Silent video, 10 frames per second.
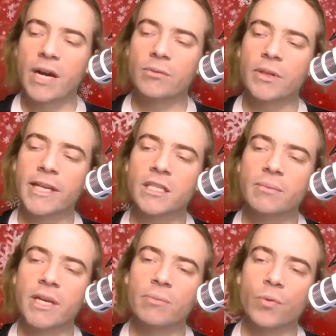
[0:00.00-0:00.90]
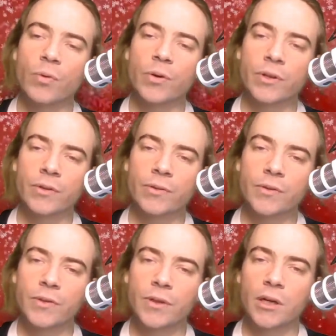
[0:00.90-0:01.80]
I would like to make more
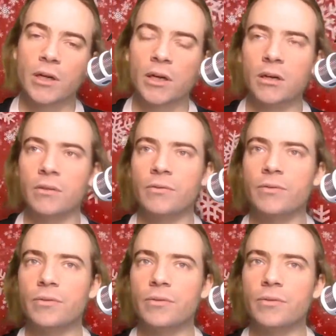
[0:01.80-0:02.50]
use of